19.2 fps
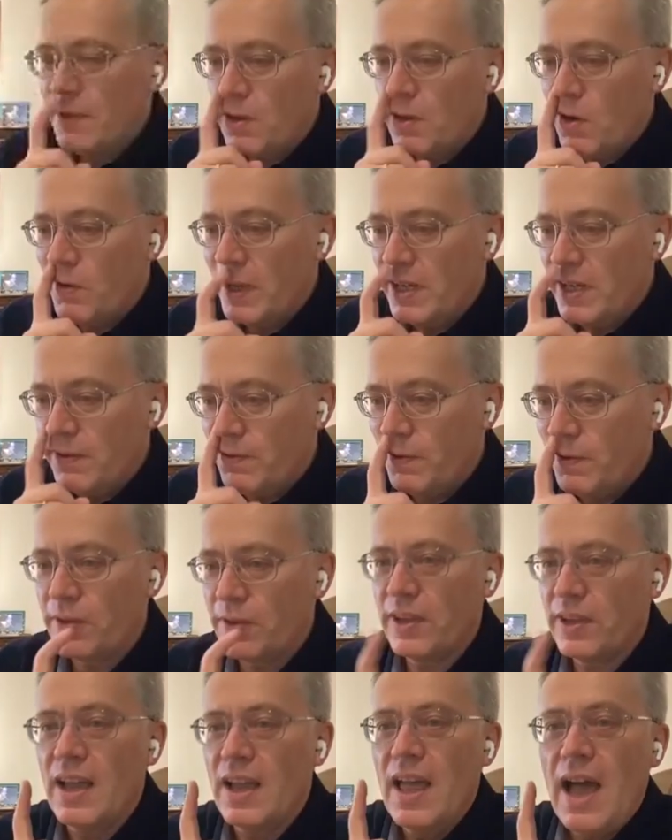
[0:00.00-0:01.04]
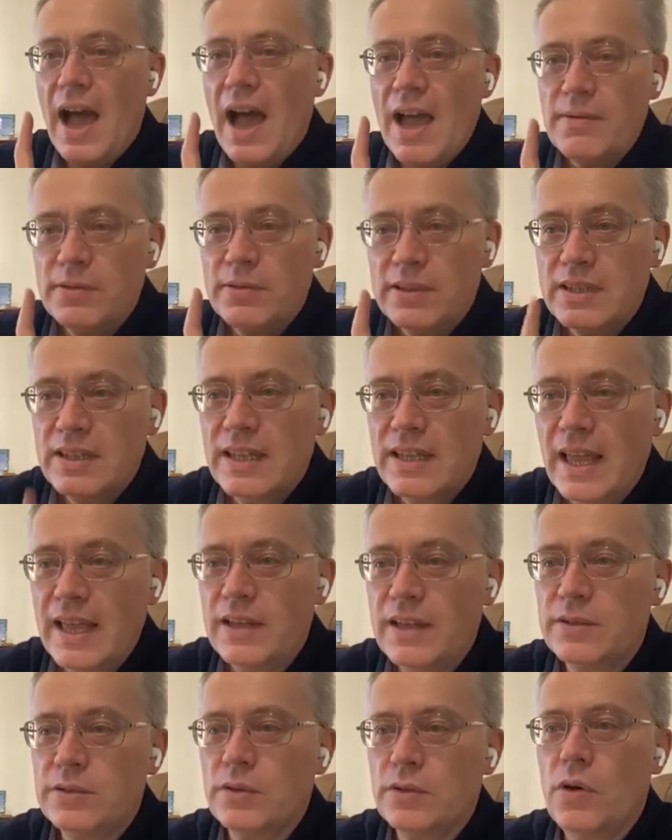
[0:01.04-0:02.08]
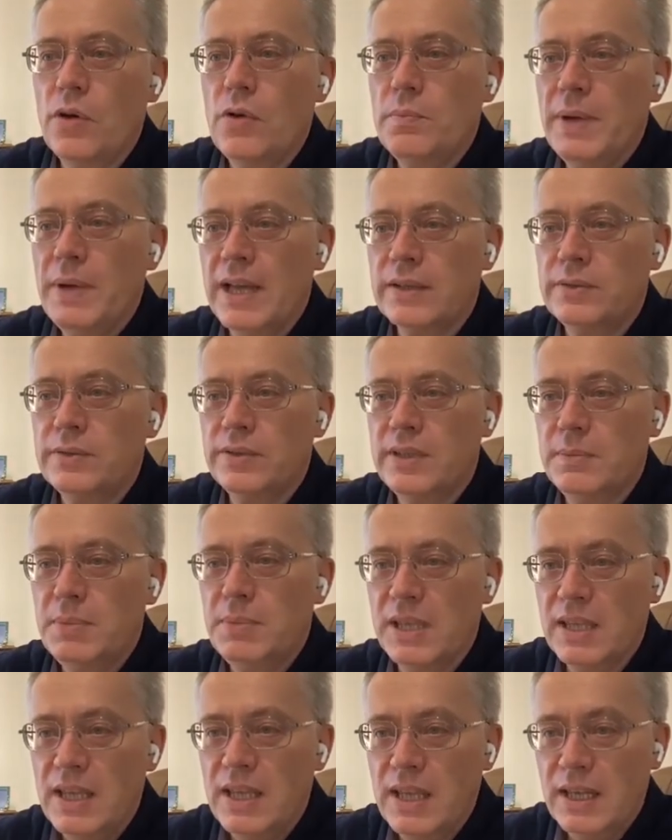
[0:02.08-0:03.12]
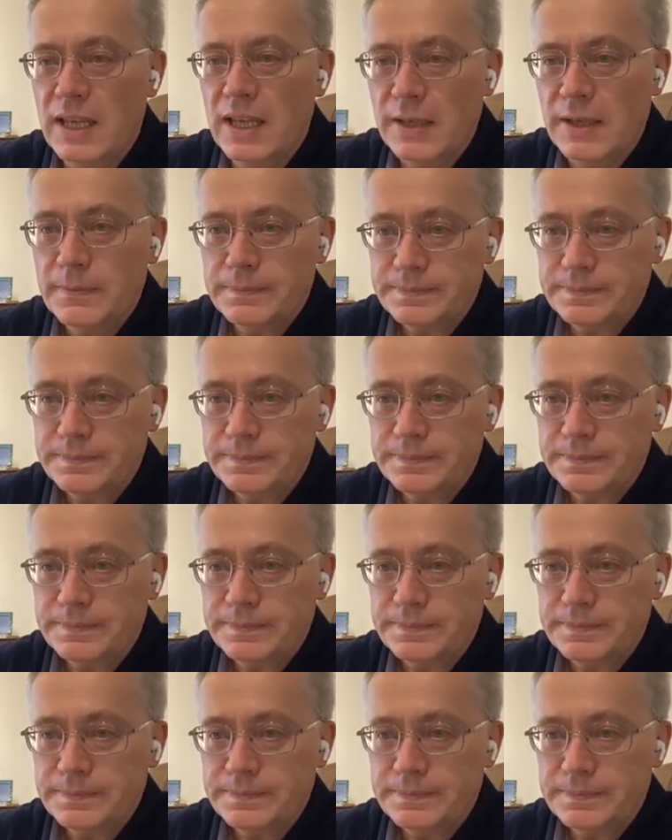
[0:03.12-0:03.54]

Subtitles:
go any further, I would like to go back to the beginning,